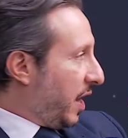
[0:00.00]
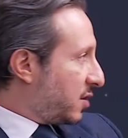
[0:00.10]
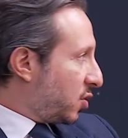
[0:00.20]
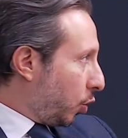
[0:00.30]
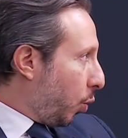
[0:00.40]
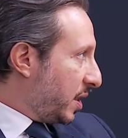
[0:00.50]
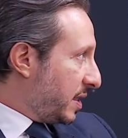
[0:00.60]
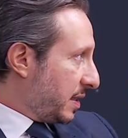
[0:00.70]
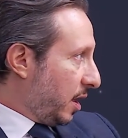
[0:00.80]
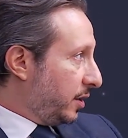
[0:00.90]
that's on
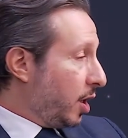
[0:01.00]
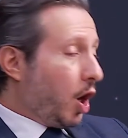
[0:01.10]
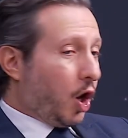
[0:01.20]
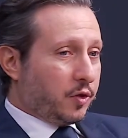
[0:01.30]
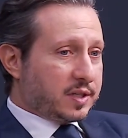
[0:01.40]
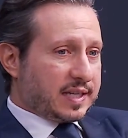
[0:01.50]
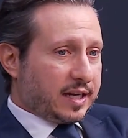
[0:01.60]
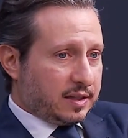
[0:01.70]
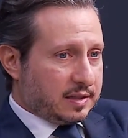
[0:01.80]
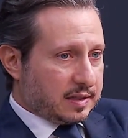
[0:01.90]
one side. On the
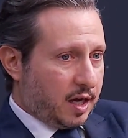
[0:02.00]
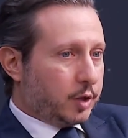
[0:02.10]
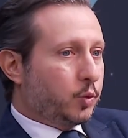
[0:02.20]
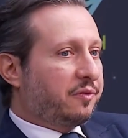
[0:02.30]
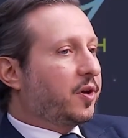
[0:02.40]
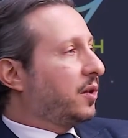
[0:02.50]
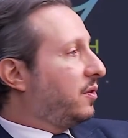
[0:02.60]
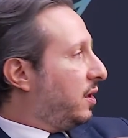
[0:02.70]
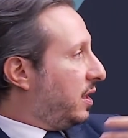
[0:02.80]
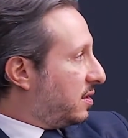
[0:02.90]
second side, we've
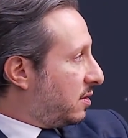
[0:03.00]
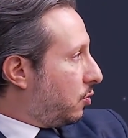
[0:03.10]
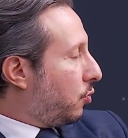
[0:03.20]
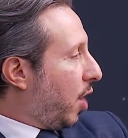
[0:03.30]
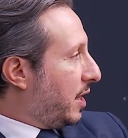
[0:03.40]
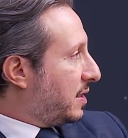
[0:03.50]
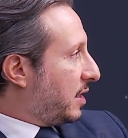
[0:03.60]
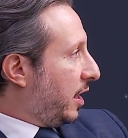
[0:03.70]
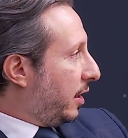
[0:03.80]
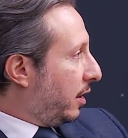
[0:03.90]
got these
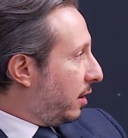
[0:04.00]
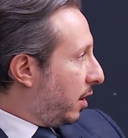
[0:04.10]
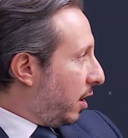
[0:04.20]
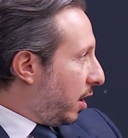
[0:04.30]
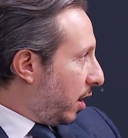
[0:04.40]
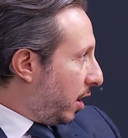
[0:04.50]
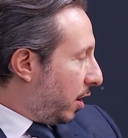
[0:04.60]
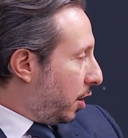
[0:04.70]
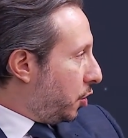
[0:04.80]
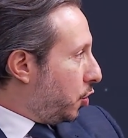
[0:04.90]
rising
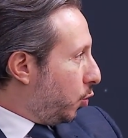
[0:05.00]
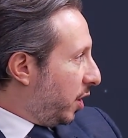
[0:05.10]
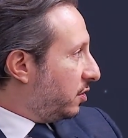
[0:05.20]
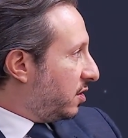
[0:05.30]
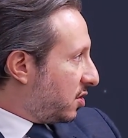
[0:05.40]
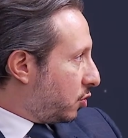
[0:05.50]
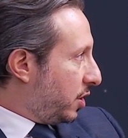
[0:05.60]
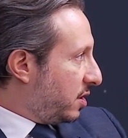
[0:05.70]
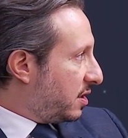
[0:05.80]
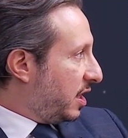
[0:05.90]
uh, new
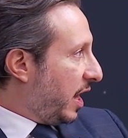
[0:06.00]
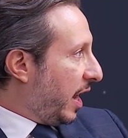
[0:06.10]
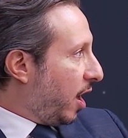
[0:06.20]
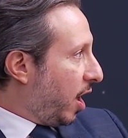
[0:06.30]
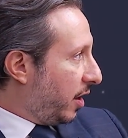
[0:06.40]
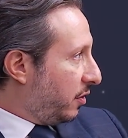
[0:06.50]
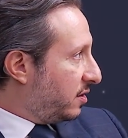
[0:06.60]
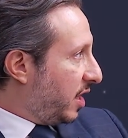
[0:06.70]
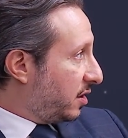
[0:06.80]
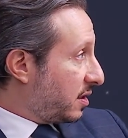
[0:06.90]
industries, the AI
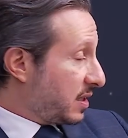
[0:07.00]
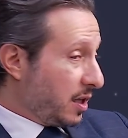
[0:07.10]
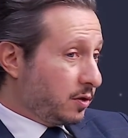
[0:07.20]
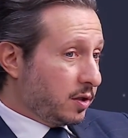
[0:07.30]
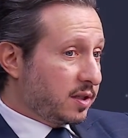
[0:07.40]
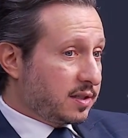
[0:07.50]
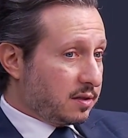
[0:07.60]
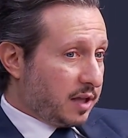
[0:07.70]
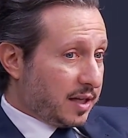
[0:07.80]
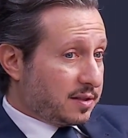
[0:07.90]
and the data
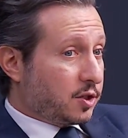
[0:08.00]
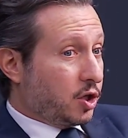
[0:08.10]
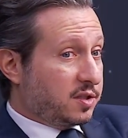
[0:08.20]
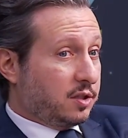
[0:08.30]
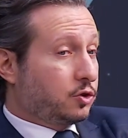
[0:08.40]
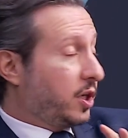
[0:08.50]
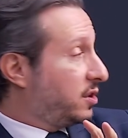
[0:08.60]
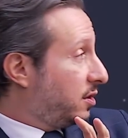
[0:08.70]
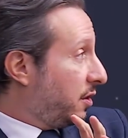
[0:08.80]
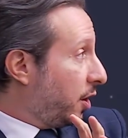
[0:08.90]
centers, that's
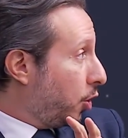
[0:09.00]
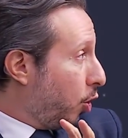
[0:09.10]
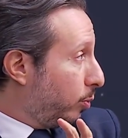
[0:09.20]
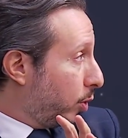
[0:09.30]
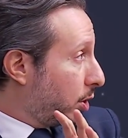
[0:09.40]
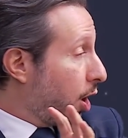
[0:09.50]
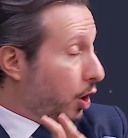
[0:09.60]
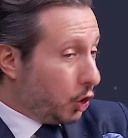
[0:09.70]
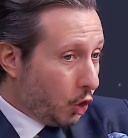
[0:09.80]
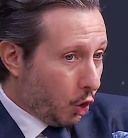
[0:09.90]
concentrated in the global
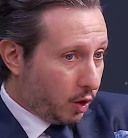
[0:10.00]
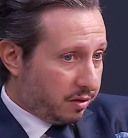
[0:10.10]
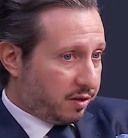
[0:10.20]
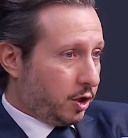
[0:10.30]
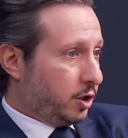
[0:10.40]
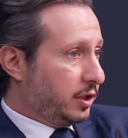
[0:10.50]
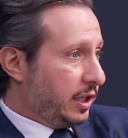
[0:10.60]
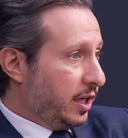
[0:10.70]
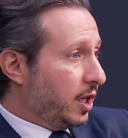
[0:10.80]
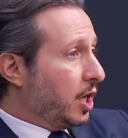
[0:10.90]
north
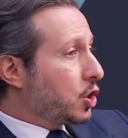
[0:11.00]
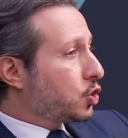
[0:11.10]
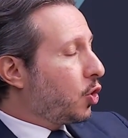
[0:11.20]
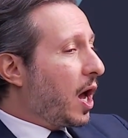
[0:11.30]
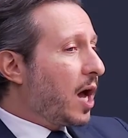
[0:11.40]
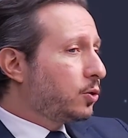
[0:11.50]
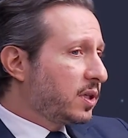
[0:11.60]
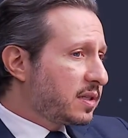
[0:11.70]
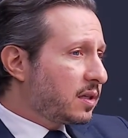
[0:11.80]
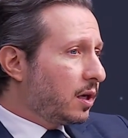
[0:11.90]
currently. So
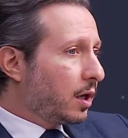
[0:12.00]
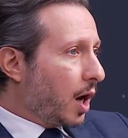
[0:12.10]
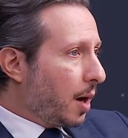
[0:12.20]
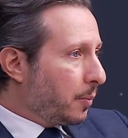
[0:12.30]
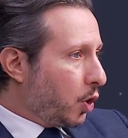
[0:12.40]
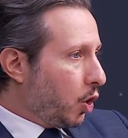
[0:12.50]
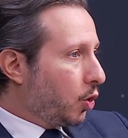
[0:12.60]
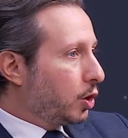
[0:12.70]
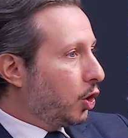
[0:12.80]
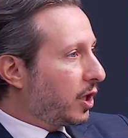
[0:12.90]
how does
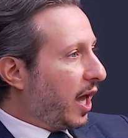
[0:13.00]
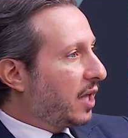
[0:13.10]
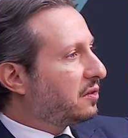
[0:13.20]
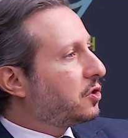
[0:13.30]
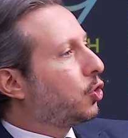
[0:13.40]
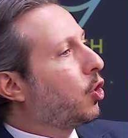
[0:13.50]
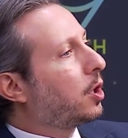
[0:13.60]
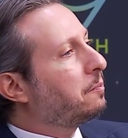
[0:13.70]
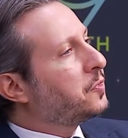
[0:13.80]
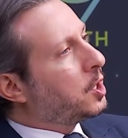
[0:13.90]
Aramco look at
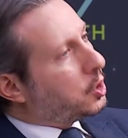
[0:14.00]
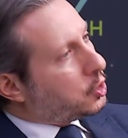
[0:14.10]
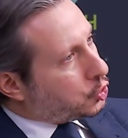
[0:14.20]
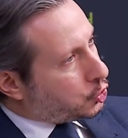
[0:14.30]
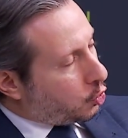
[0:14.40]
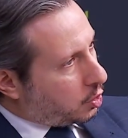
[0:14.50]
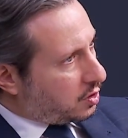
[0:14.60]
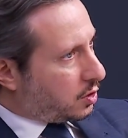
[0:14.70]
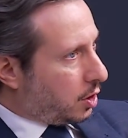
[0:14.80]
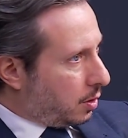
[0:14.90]
your
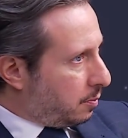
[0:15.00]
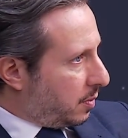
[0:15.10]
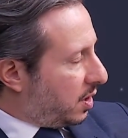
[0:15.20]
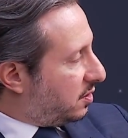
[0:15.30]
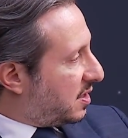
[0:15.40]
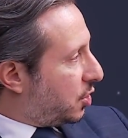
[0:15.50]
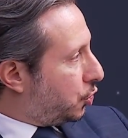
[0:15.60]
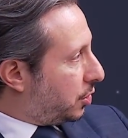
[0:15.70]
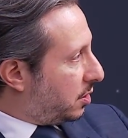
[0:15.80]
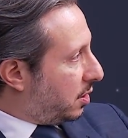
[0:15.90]
short-term
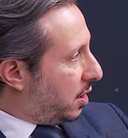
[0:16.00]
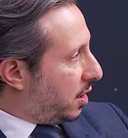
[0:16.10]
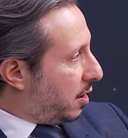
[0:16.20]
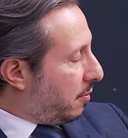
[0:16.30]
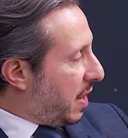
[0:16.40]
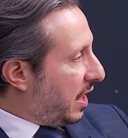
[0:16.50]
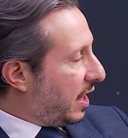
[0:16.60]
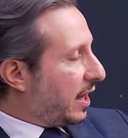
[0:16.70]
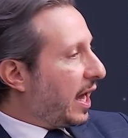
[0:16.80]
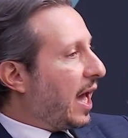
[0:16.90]
decision uh,
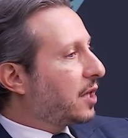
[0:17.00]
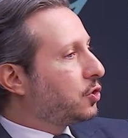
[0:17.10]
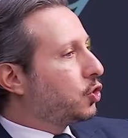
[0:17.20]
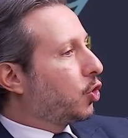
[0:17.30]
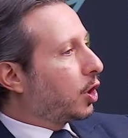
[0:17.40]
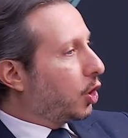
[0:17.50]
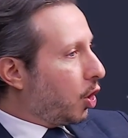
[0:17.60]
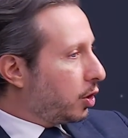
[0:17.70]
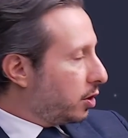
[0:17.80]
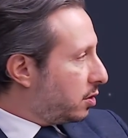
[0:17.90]
making and your
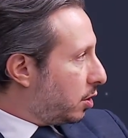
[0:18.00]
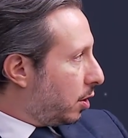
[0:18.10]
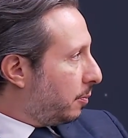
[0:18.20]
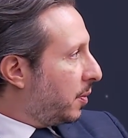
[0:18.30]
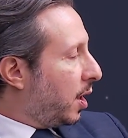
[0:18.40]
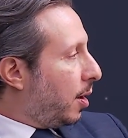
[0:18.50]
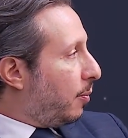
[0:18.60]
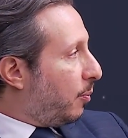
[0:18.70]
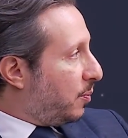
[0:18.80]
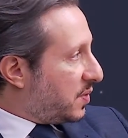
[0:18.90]
longer-term
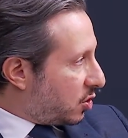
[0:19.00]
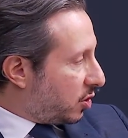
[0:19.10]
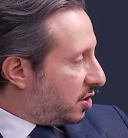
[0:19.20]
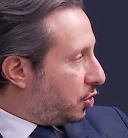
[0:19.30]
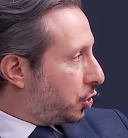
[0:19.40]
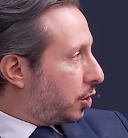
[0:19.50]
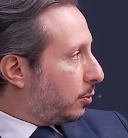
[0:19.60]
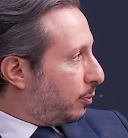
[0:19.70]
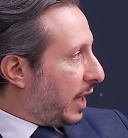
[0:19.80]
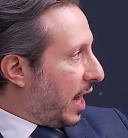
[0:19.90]

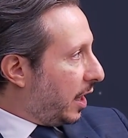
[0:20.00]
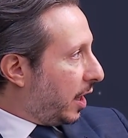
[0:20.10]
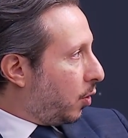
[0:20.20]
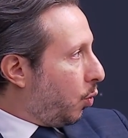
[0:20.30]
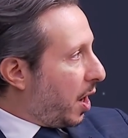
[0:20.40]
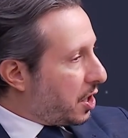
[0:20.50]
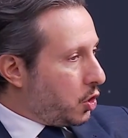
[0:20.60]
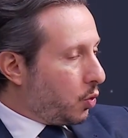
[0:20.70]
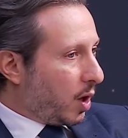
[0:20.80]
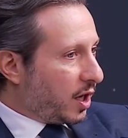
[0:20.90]
strategical planning
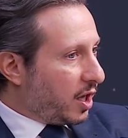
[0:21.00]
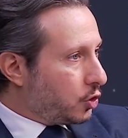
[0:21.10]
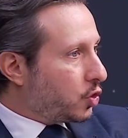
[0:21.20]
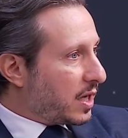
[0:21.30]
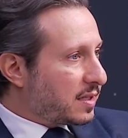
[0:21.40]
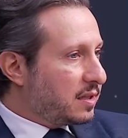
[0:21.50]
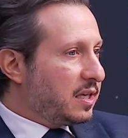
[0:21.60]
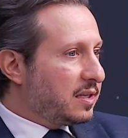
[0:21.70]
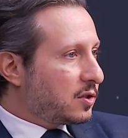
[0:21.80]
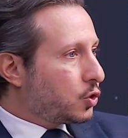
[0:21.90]
when you want to address
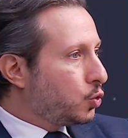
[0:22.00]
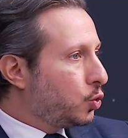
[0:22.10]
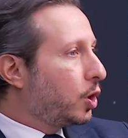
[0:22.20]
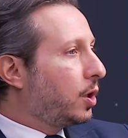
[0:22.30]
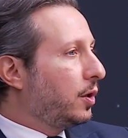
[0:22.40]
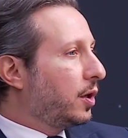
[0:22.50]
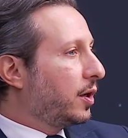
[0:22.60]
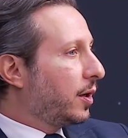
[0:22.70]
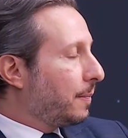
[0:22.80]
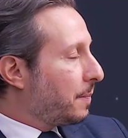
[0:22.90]
these two,
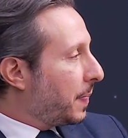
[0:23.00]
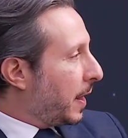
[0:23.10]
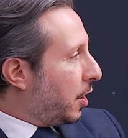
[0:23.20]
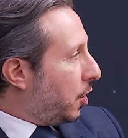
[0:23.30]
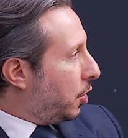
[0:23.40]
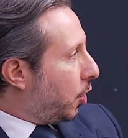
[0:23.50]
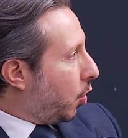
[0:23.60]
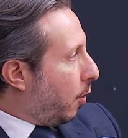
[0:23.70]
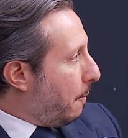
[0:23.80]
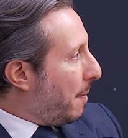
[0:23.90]
um, you
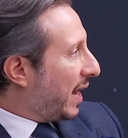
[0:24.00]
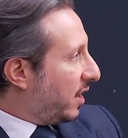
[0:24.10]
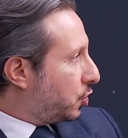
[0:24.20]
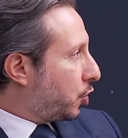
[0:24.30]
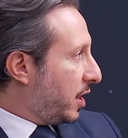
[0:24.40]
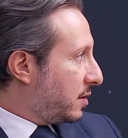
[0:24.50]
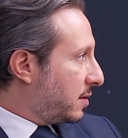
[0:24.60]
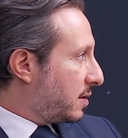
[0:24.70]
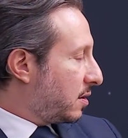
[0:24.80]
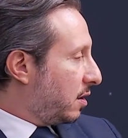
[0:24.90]
know, mega
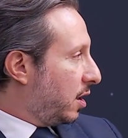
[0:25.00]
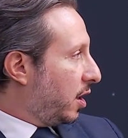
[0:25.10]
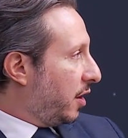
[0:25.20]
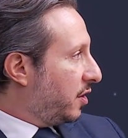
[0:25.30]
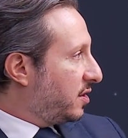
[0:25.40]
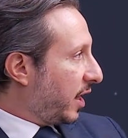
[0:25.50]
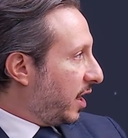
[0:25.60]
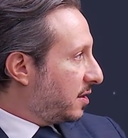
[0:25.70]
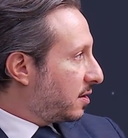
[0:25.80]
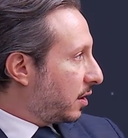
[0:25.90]
trends uh, in the
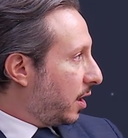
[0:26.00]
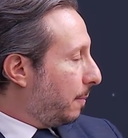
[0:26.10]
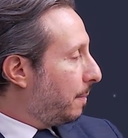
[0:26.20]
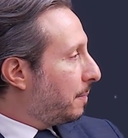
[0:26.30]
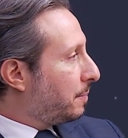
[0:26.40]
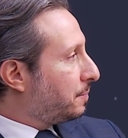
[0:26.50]
decades to come?